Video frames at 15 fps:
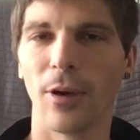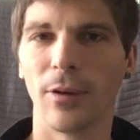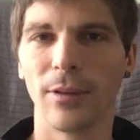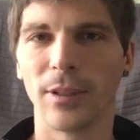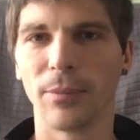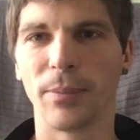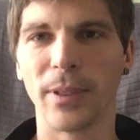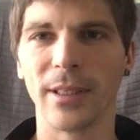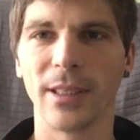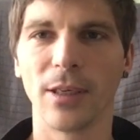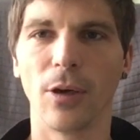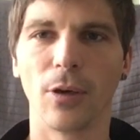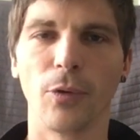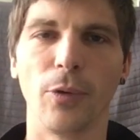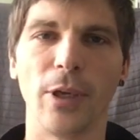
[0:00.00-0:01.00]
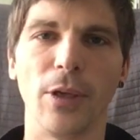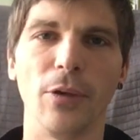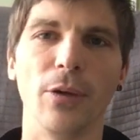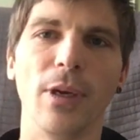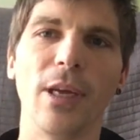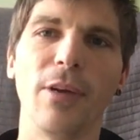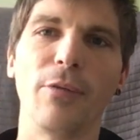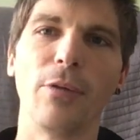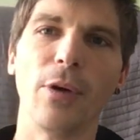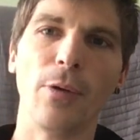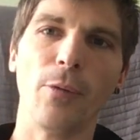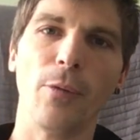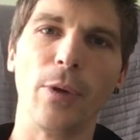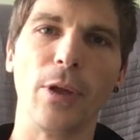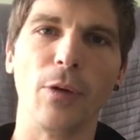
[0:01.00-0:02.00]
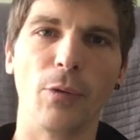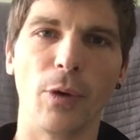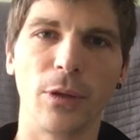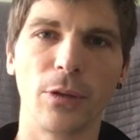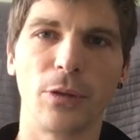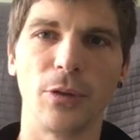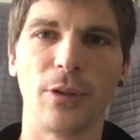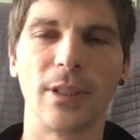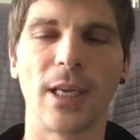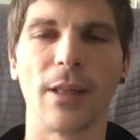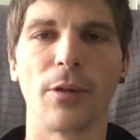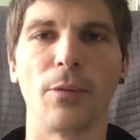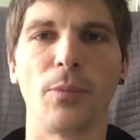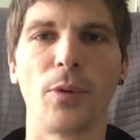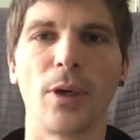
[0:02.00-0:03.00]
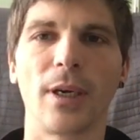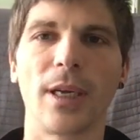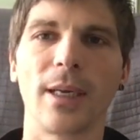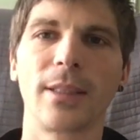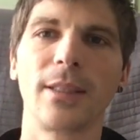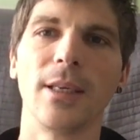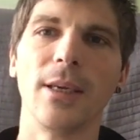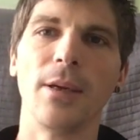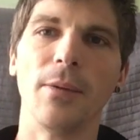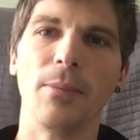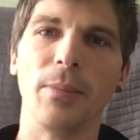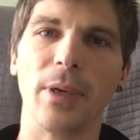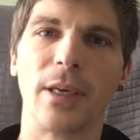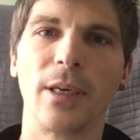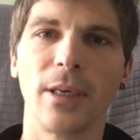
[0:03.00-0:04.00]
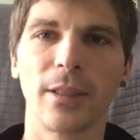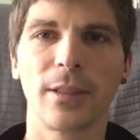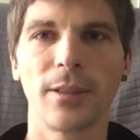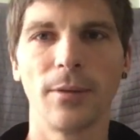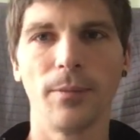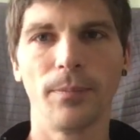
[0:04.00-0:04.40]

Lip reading: depending on where you live, where you want to sell the product, because